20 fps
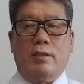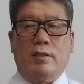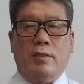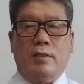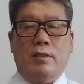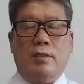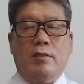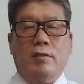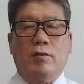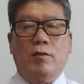
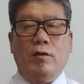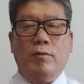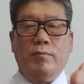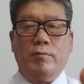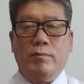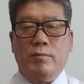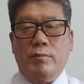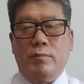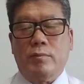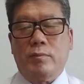and the term
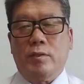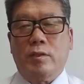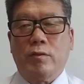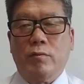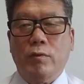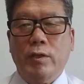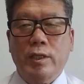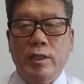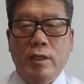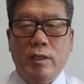
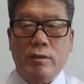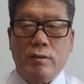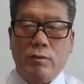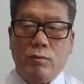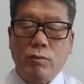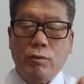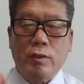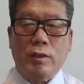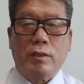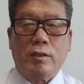1 year,
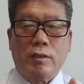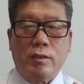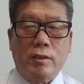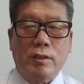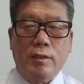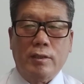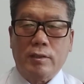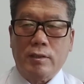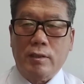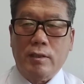2 years, 3
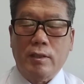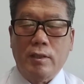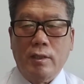years.